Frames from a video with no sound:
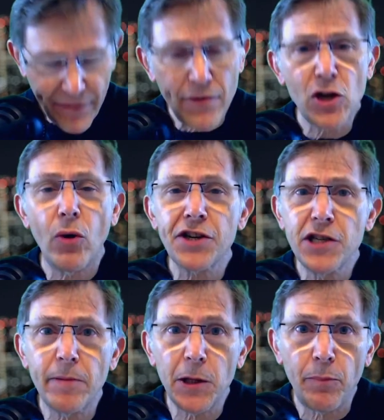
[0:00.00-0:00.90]
have any questions
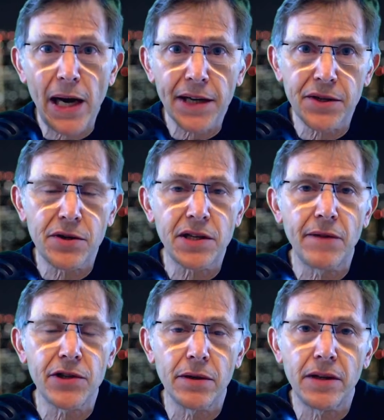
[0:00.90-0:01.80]
about the boxes, just give
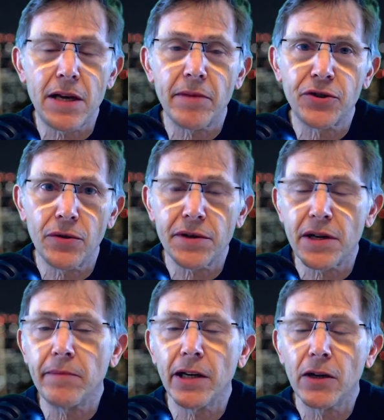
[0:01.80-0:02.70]
us an email. Shoot us an
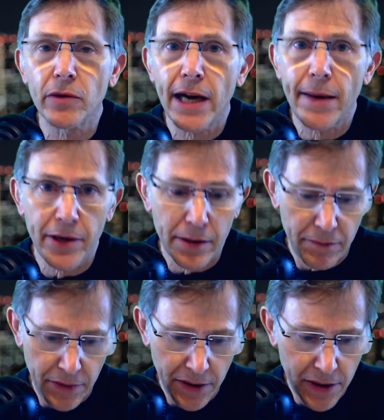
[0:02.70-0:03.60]
email. We're happy to
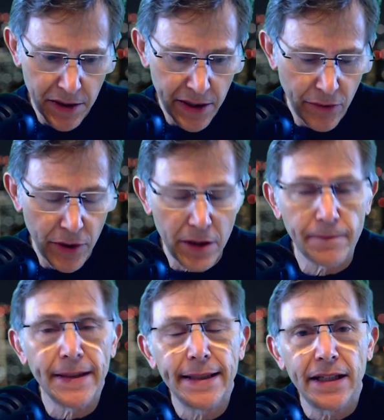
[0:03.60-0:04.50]
discuss that with you.
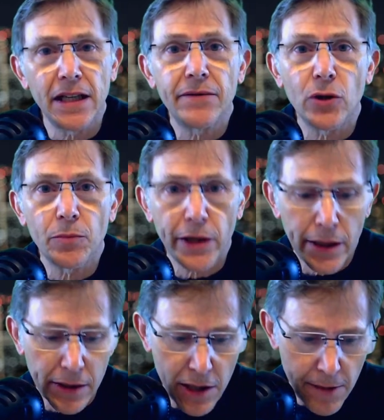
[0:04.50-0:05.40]

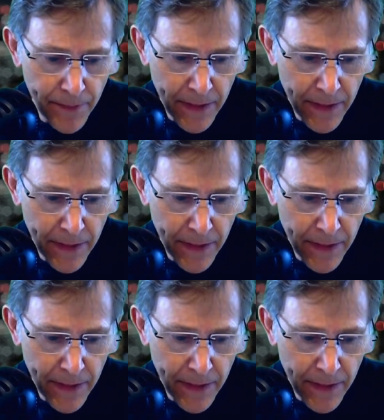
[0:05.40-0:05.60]
info@play.com.